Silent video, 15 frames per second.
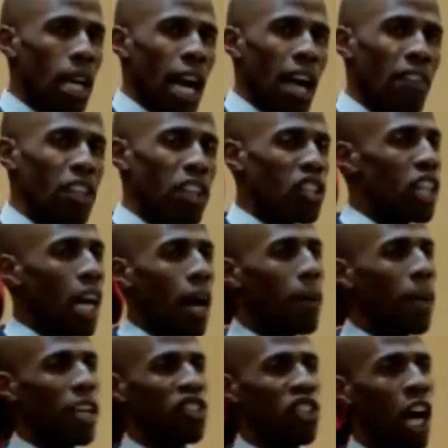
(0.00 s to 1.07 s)
And there shall
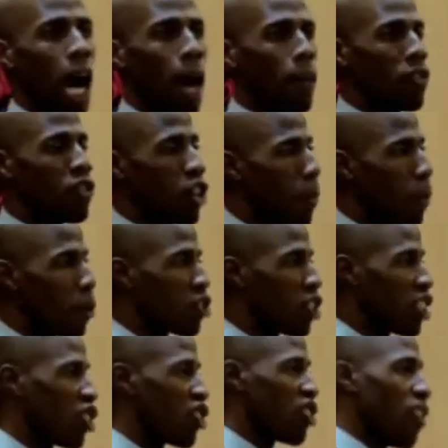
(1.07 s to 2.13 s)
be a time of trouble
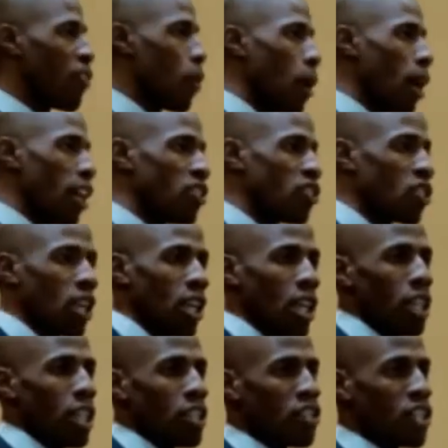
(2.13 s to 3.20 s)
such as never was,
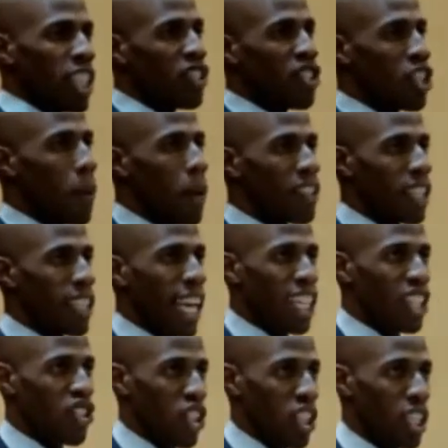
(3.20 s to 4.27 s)
since there was a
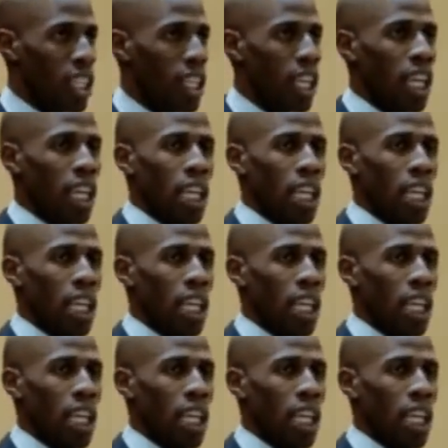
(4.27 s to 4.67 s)
nation,